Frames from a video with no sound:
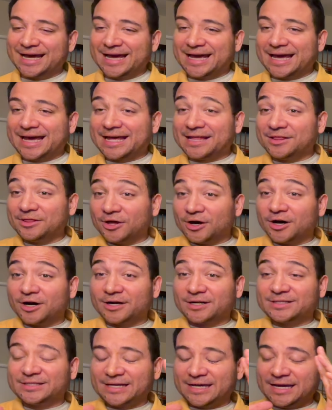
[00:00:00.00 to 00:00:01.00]
and
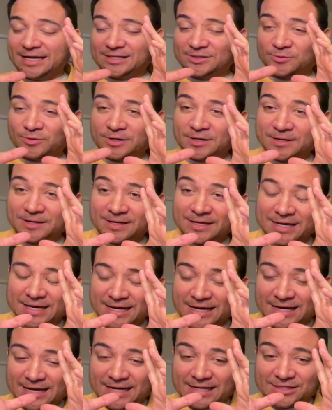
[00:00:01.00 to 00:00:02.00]
long takes when
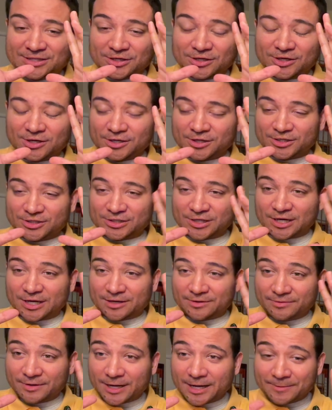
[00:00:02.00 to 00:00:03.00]
it's all shot
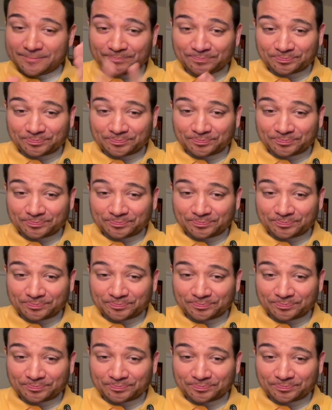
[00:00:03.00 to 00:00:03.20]
right